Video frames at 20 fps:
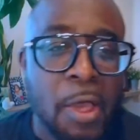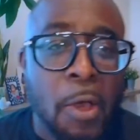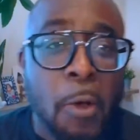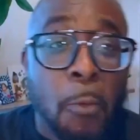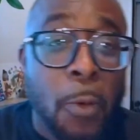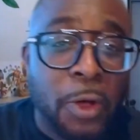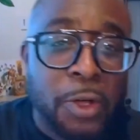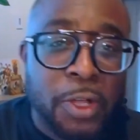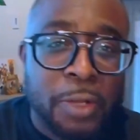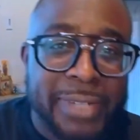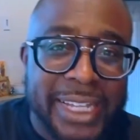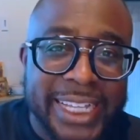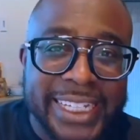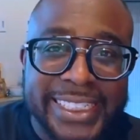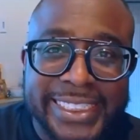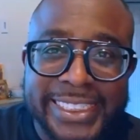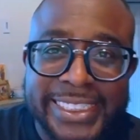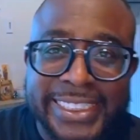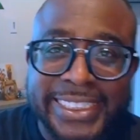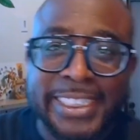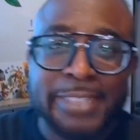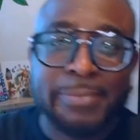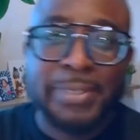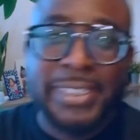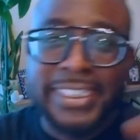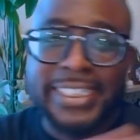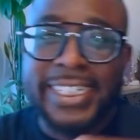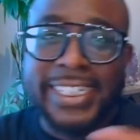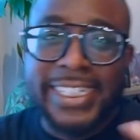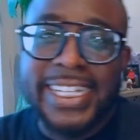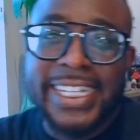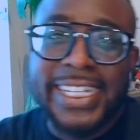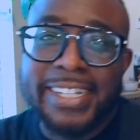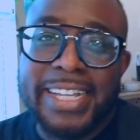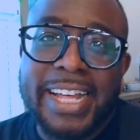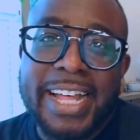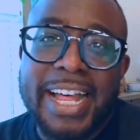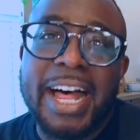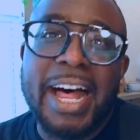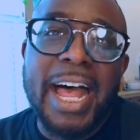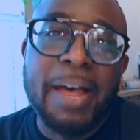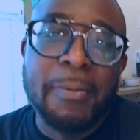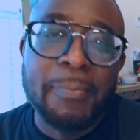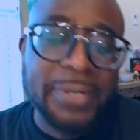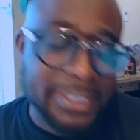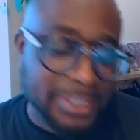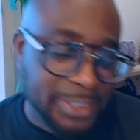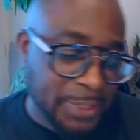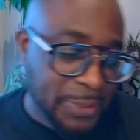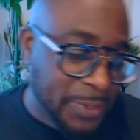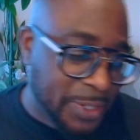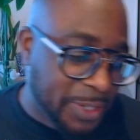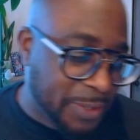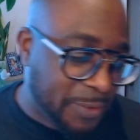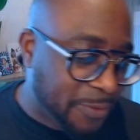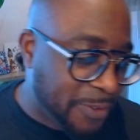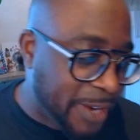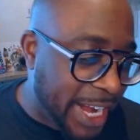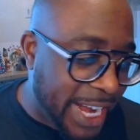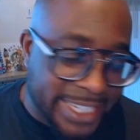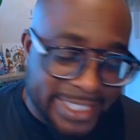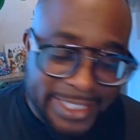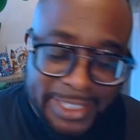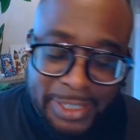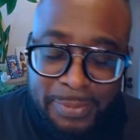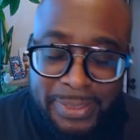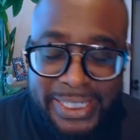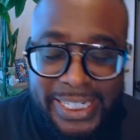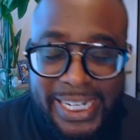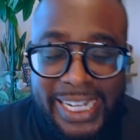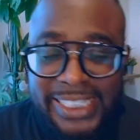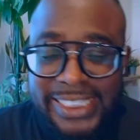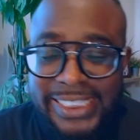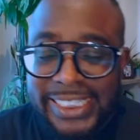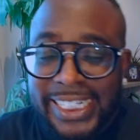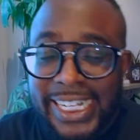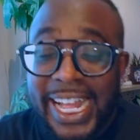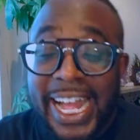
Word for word: Welcome, ladies and gentlemen, to another episode of Rise Urban Nation.